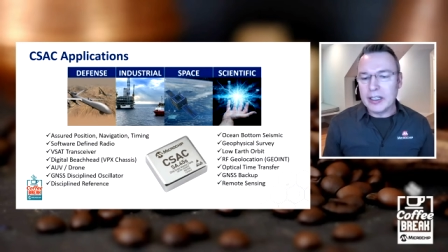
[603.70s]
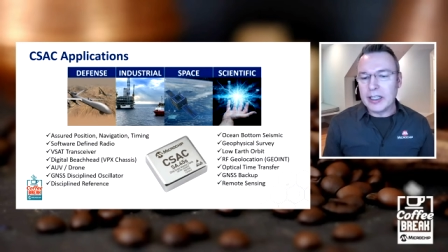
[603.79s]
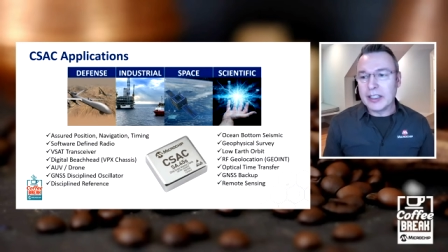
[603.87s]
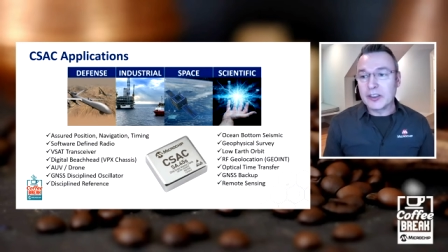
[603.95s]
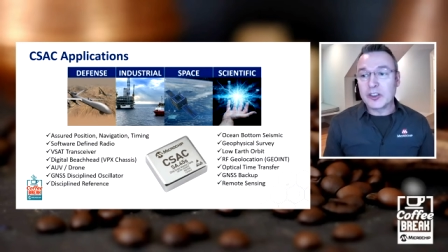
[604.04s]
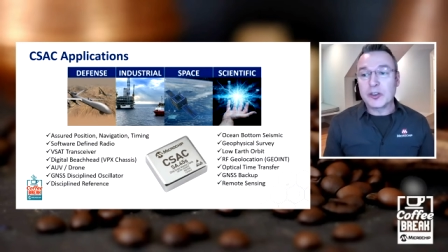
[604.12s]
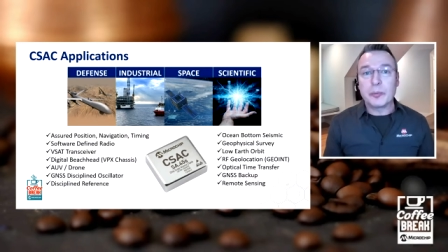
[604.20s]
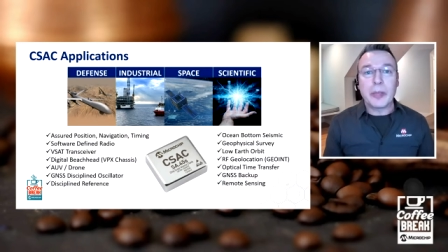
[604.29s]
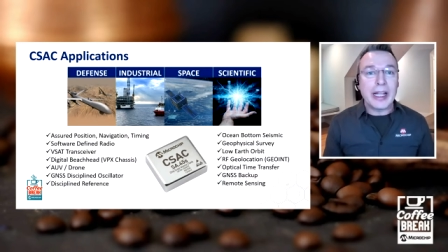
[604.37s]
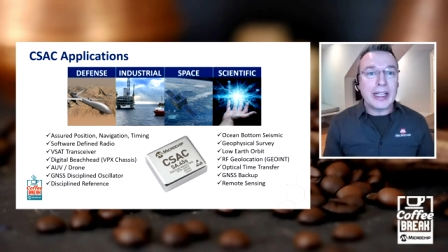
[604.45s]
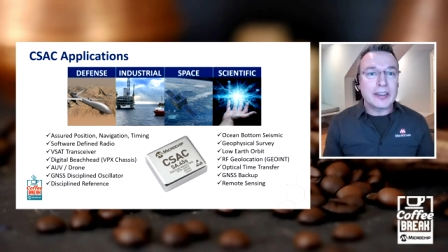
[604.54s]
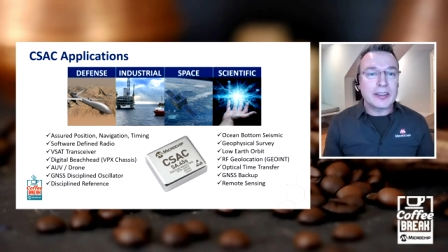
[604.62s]
in
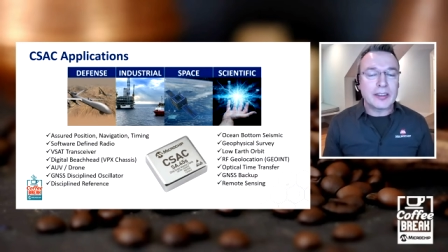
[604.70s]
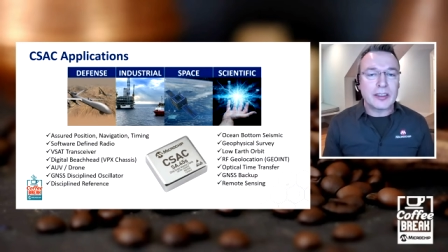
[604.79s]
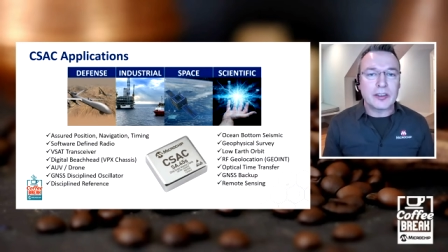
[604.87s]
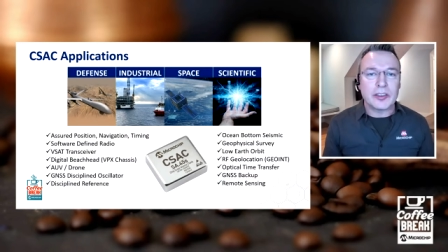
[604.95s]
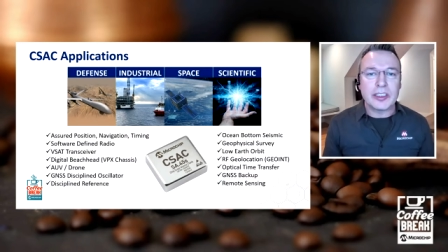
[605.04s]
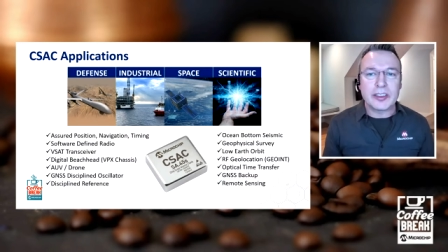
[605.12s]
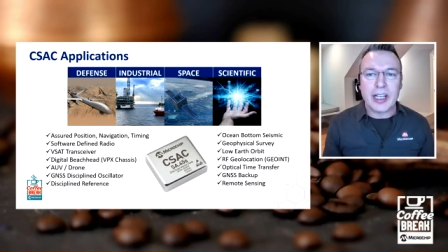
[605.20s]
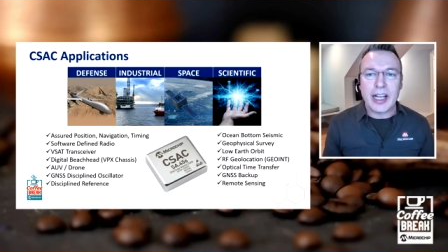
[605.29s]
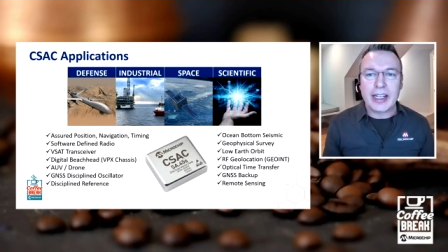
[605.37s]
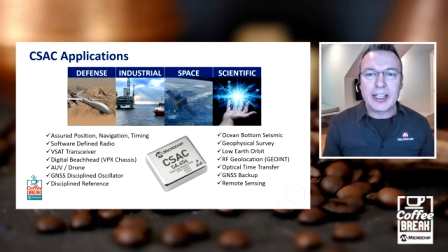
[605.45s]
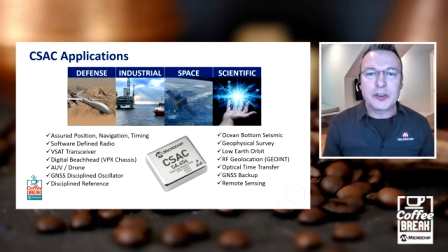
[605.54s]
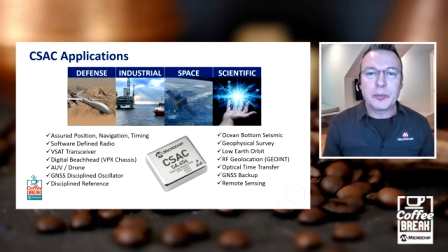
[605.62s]
space, CSAC
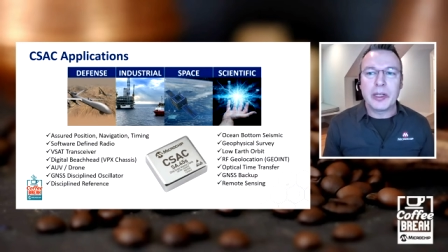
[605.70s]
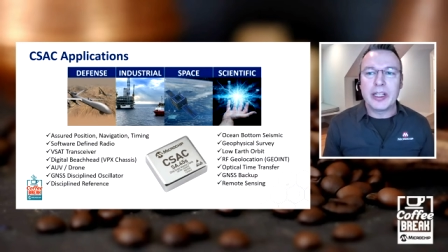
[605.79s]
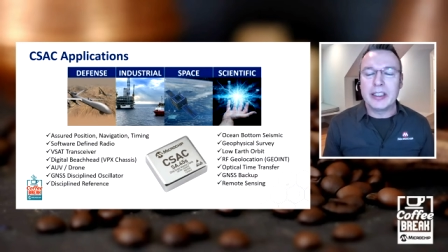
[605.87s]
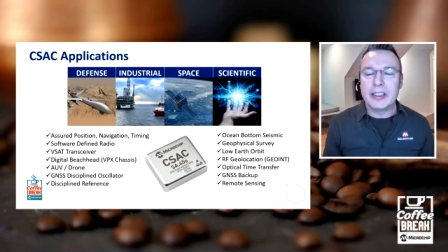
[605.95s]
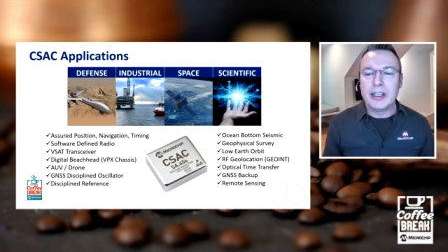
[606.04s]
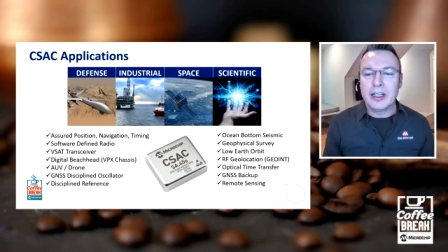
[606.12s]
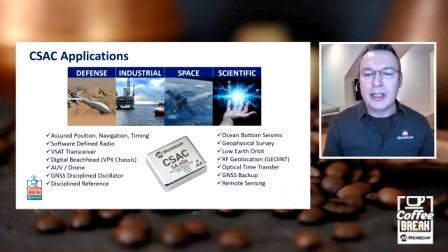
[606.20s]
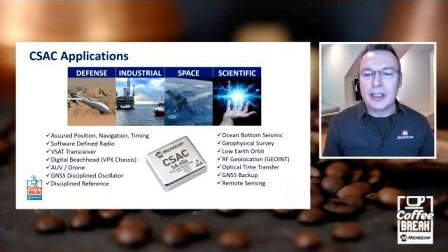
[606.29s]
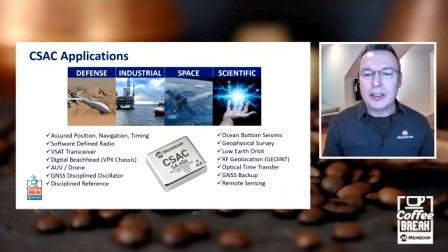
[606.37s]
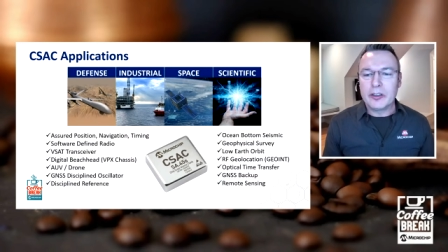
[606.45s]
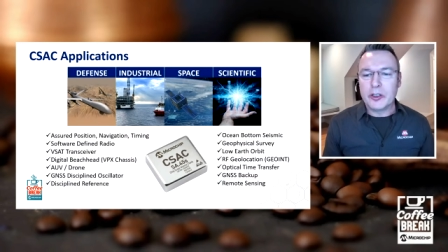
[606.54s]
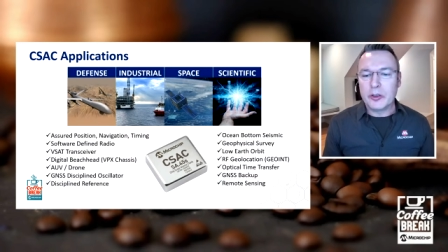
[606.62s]
has been
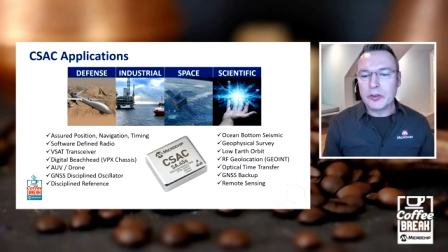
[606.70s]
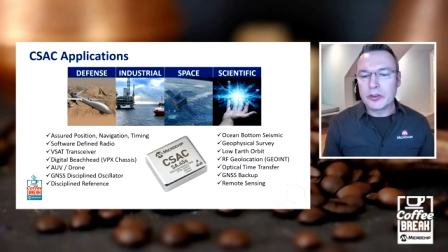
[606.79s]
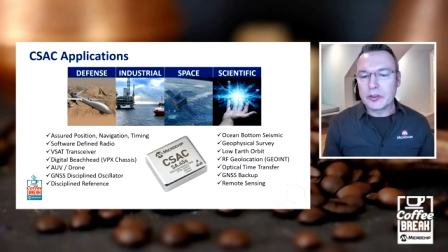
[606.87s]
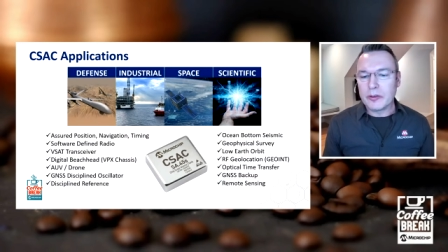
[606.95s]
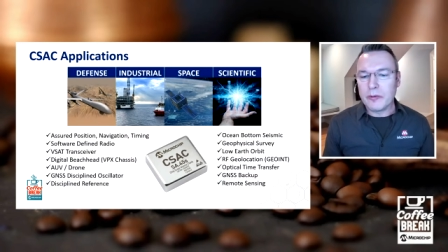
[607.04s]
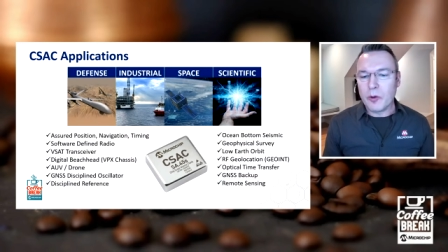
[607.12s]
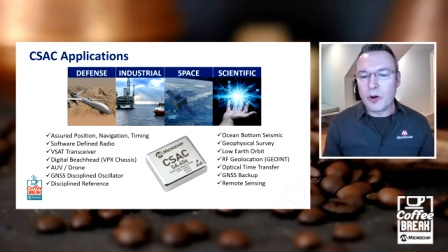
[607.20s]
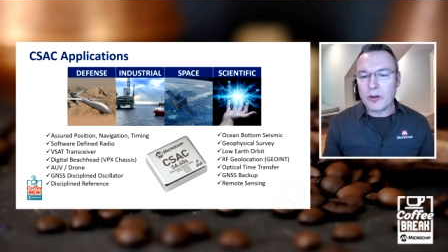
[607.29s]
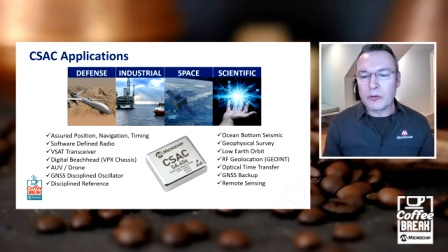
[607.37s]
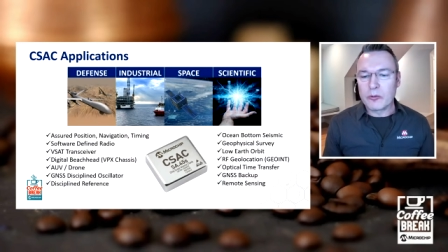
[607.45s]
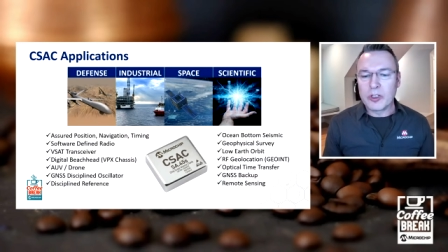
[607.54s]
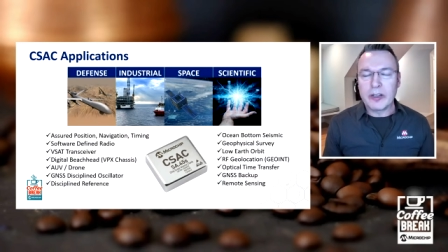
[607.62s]
used for
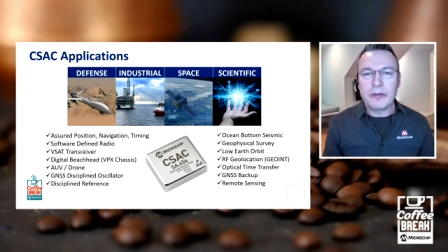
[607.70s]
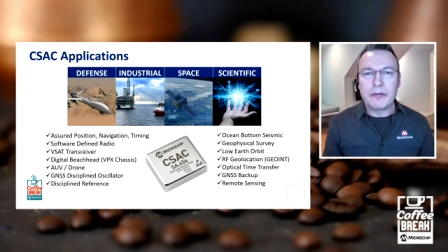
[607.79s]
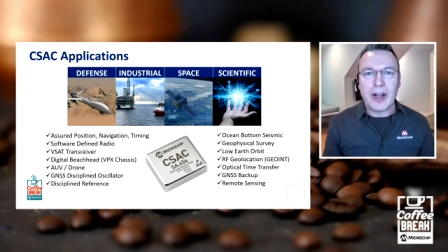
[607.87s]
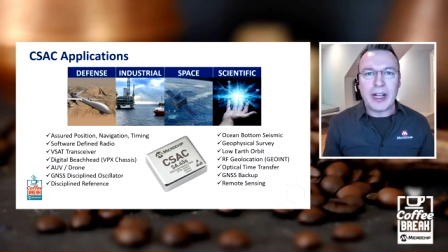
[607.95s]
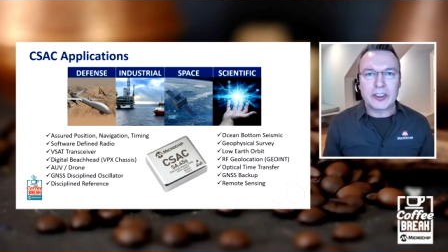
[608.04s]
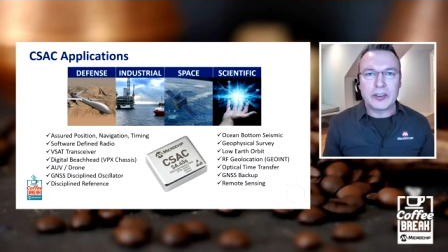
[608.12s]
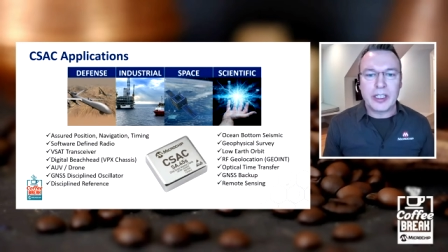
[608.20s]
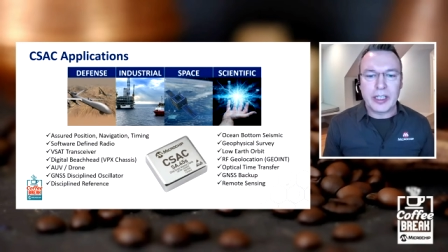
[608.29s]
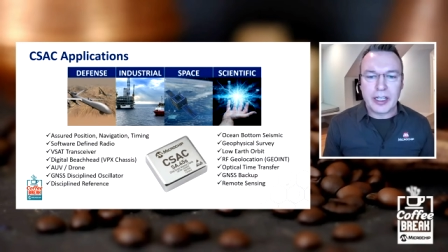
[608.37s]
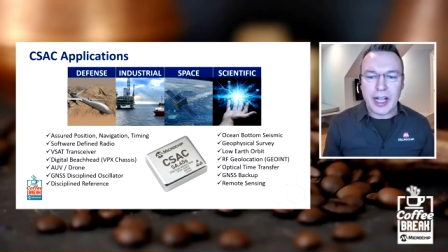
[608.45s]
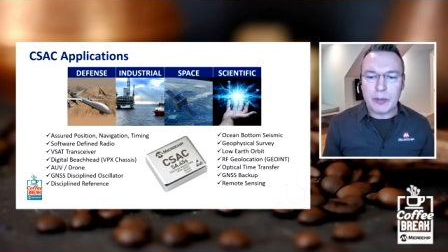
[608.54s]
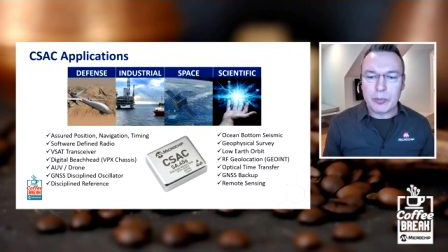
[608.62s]
really fascinating
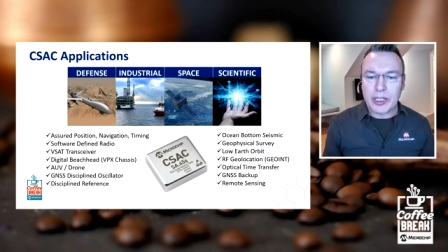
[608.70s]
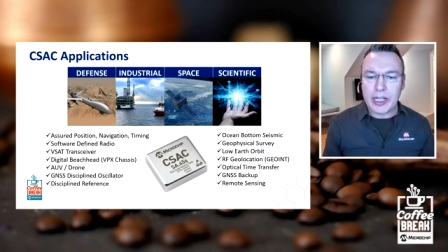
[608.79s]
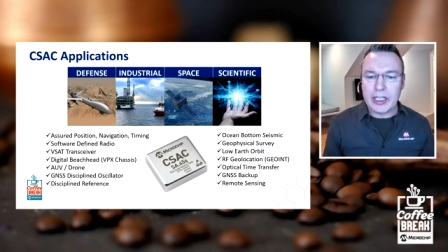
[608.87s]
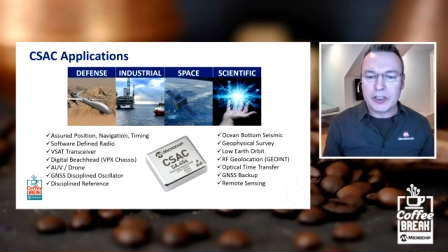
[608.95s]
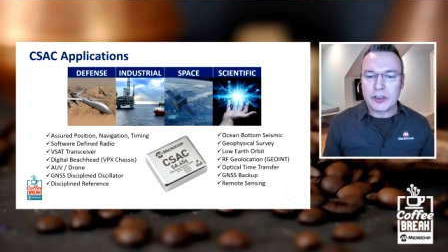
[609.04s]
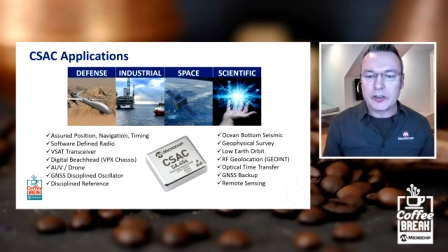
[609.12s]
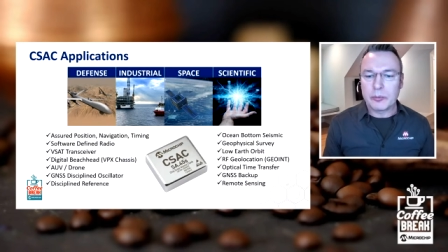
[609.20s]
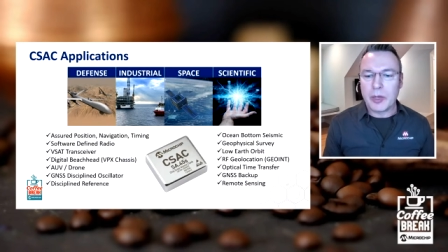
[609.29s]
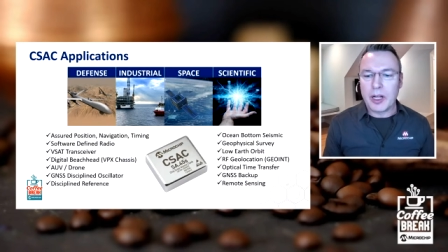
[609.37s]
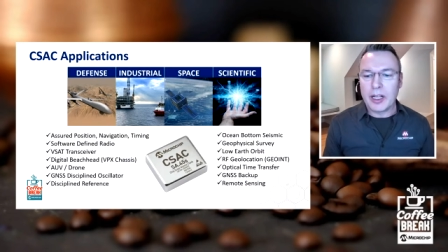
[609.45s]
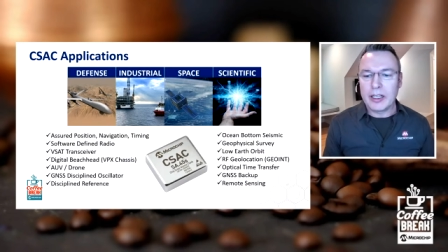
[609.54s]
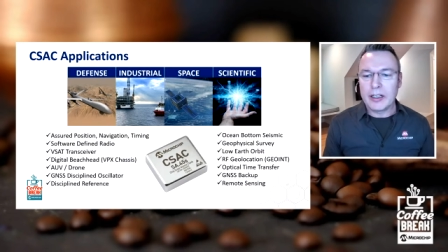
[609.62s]
applications
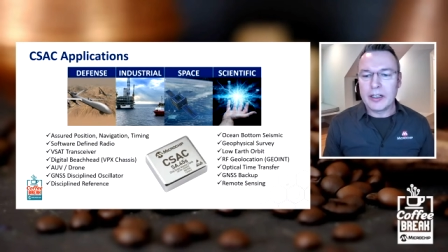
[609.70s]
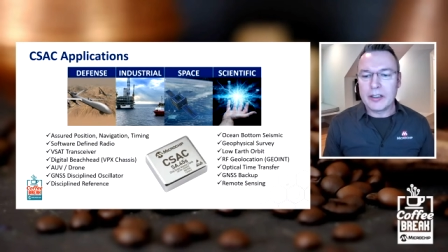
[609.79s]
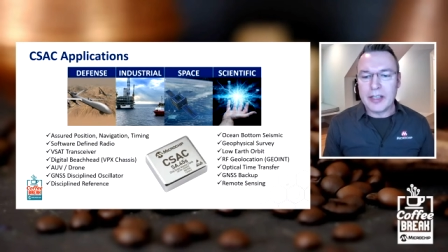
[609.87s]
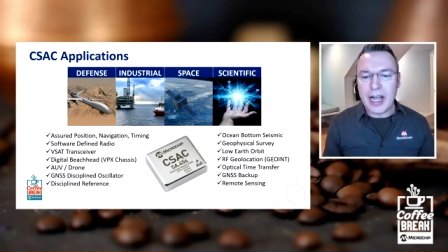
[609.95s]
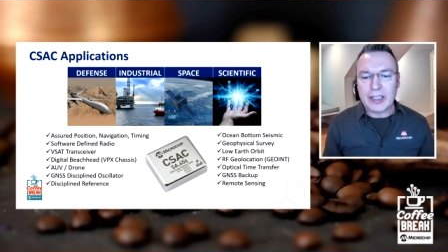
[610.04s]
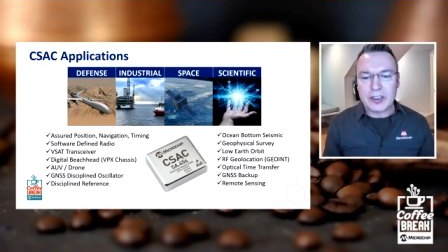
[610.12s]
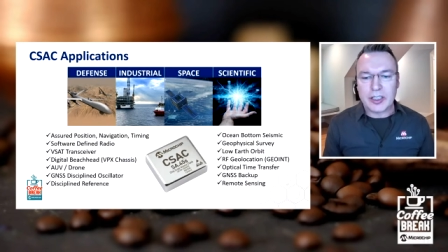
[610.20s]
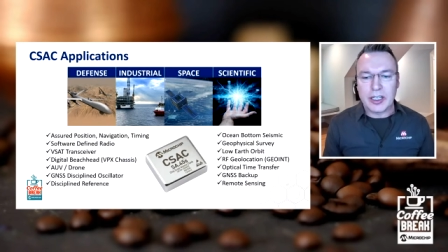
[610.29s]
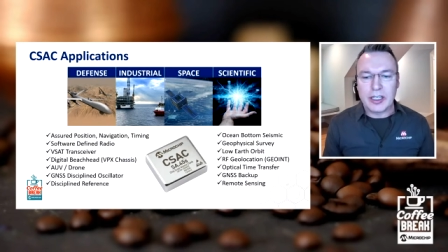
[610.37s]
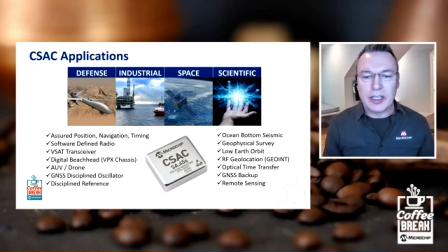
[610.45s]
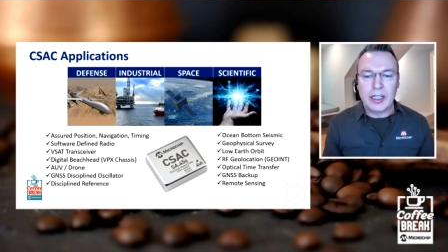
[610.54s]
by NASA